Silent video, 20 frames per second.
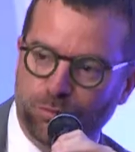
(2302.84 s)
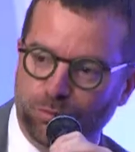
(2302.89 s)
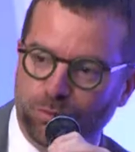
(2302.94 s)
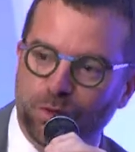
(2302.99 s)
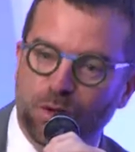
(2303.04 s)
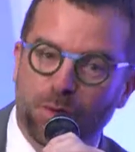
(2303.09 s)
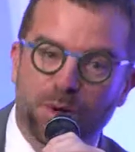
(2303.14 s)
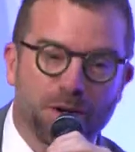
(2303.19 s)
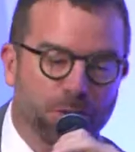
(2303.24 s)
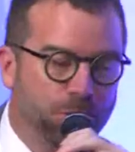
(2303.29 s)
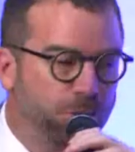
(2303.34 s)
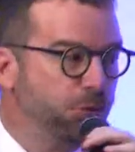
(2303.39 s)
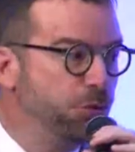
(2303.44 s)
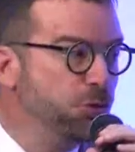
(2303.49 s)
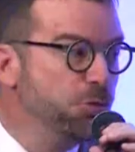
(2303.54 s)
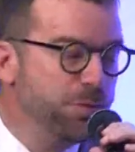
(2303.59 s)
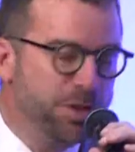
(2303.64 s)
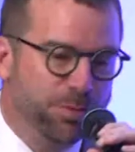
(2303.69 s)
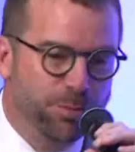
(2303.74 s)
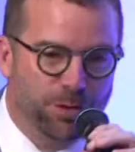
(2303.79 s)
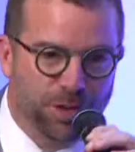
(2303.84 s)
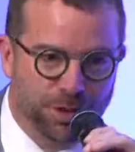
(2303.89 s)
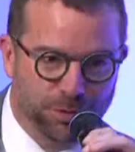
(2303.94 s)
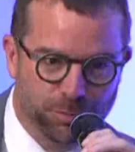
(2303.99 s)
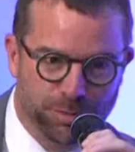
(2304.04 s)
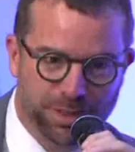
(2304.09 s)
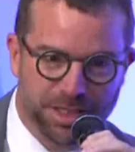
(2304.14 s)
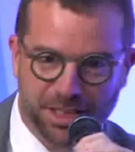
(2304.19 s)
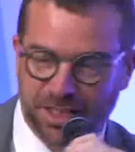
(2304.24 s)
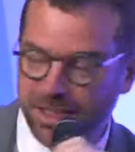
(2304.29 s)
there were a few people at the
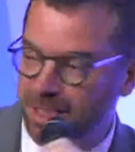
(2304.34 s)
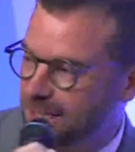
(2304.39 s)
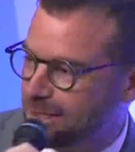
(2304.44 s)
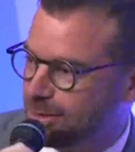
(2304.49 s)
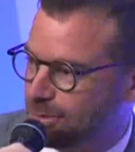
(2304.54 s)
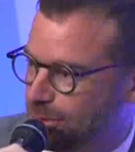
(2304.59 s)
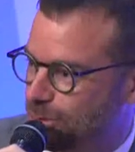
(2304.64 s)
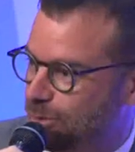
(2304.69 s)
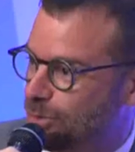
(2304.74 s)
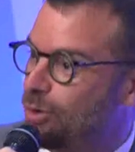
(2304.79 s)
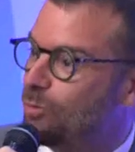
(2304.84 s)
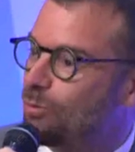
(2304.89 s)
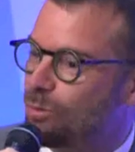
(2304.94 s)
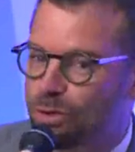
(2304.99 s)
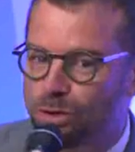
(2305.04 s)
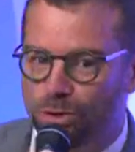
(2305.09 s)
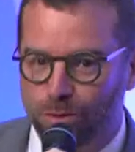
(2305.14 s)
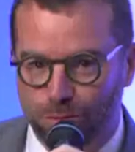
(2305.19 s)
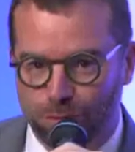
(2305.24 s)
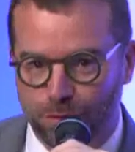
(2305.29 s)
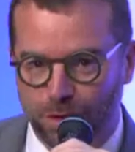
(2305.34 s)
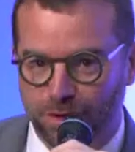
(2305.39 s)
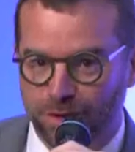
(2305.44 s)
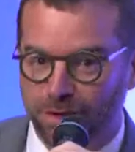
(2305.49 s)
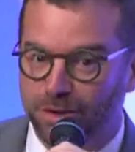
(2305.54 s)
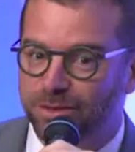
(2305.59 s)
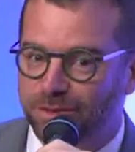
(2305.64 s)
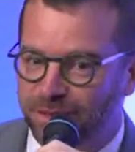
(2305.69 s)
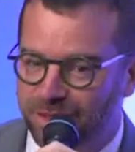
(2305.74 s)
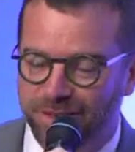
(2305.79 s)
beginning, and the number of
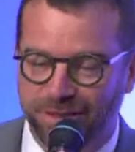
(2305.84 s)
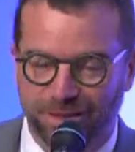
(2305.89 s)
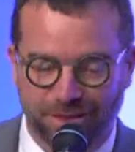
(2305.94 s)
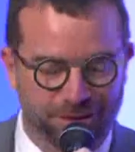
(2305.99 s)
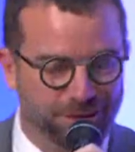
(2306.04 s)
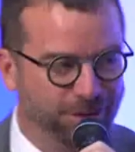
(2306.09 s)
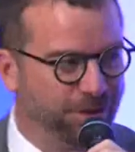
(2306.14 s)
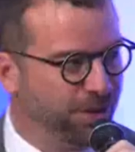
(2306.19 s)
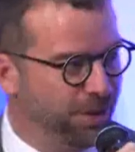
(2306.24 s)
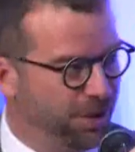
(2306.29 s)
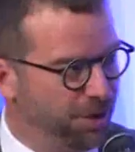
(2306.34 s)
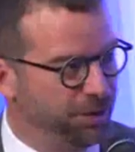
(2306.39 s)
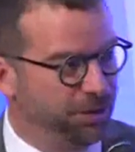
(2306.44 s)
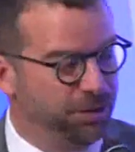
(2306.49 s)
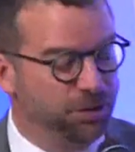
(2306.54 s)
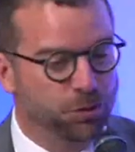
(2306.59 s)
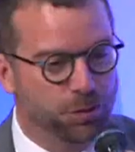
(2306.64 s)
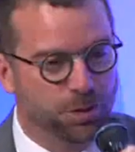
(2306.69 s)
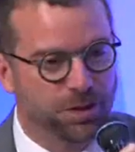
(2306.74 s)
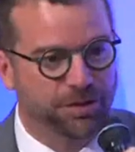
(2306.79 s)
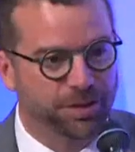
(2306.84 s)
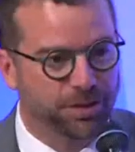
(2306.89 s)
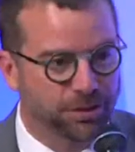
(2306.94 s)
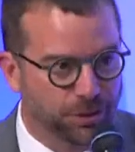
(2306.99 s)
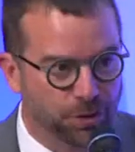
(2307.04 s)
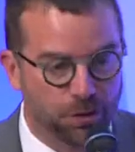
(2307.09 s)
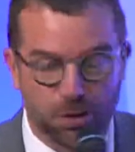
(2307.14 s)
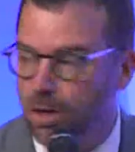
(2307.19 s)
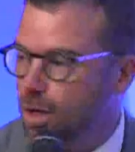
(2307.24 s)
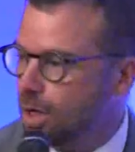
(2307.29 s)
attendees is uh, is increasing.
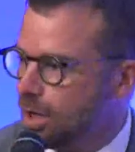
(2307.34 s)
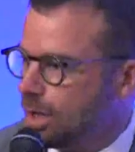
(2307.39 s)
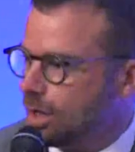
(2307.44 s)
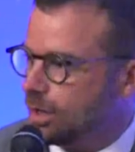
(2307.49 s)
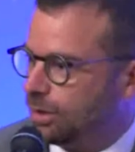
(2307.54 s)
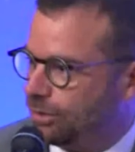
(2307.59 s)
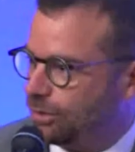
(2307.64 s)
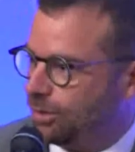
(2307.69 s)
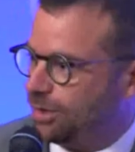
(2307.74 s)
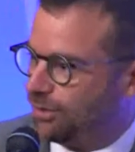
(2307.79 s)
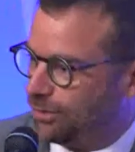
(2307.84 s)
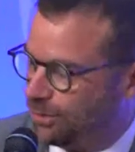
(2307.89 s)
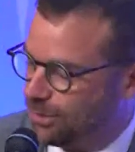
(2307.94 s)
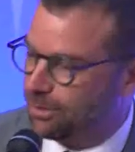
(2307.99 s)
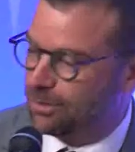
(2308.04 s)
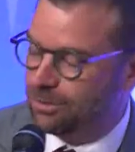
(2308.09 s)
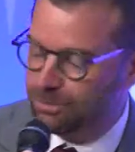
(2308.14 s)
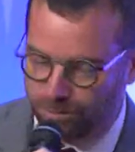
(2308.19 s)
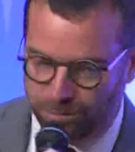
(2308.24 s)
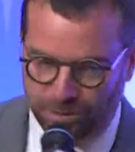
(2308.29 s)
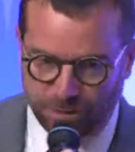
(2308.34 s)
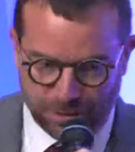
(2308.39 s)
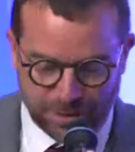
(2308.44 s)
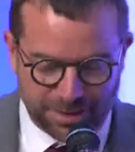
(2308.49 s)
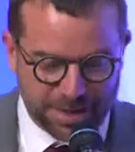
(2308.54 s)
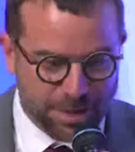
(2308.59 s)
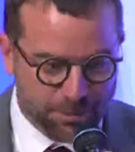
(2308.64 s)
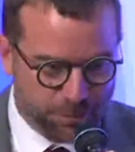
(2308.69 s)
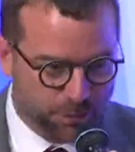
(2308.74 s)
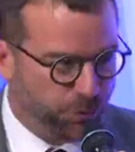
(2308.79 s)
So, so it's the, it's the,
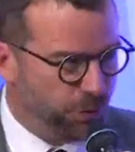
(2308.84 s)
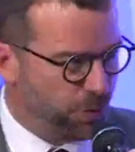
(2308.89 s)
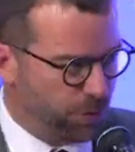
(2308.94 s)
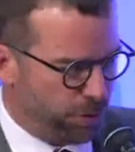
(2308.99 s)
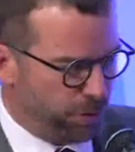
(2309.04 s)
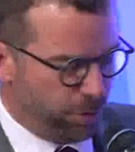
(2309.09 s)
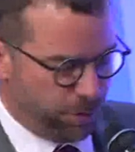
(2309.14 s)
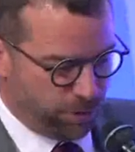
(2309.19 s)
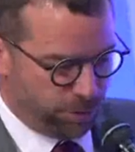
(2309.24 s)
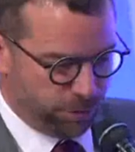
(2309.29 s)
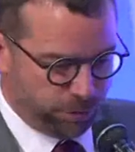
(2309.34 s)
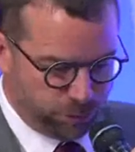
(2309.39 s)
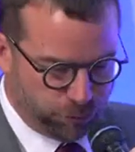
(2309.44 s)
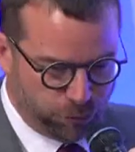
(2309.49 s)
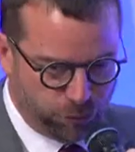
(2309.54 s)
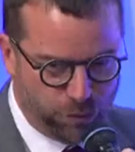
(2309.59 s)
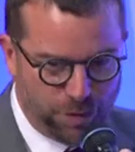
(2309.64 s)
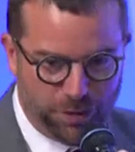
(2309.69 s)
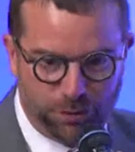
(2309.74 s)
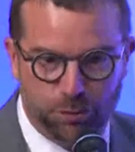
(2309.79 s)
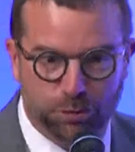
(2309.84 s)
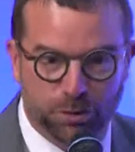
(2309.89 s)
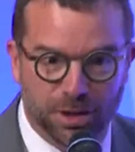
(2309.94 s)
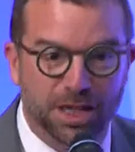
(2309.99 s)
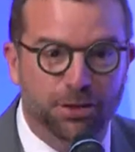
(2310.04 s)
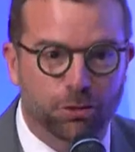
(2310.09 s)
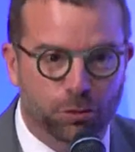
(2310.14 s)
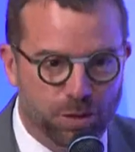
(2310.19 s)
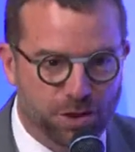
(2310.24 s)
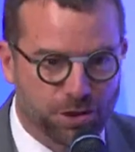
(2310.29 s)
time for to ask you the
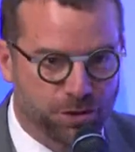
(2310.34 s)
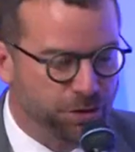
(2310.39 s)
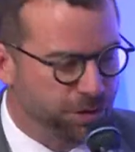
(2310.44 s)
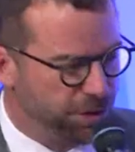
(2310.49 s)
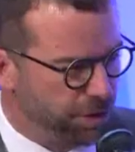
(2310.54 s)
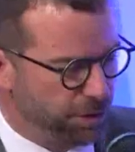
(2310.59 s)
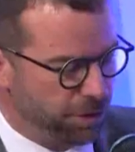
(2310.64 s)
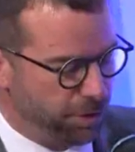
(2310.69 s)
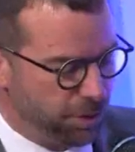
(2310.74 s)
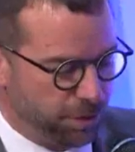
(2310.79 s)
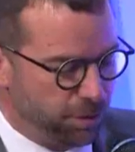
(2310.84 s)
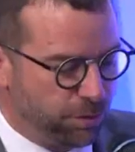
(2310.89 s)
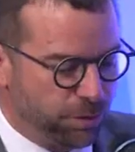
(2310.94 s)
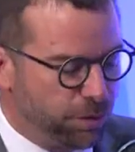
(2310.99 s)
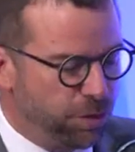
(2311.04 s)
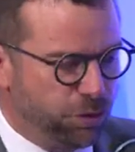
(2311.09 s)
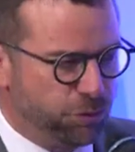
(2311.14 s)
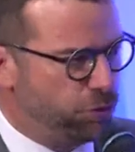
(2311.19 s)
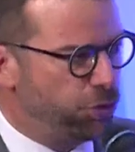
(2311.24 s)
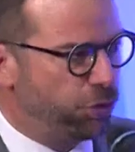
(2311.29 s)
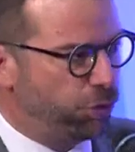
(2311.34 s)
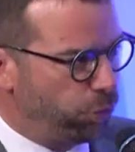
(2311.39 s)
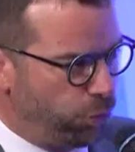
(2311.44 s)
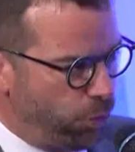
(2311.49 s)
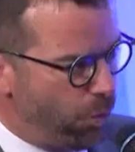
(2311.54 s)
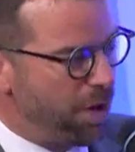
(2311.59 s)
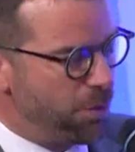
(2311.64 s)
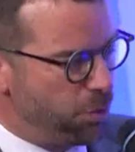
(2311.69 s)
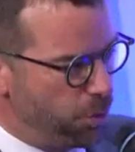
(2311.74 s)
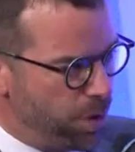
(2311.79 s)
last question in a, uh, in just
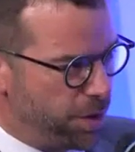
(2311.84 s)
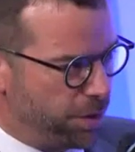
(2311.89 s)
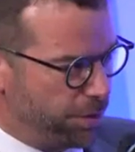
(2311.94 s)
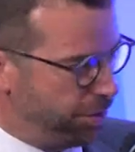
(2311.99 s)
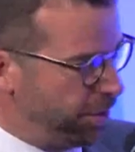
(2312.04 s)
one word.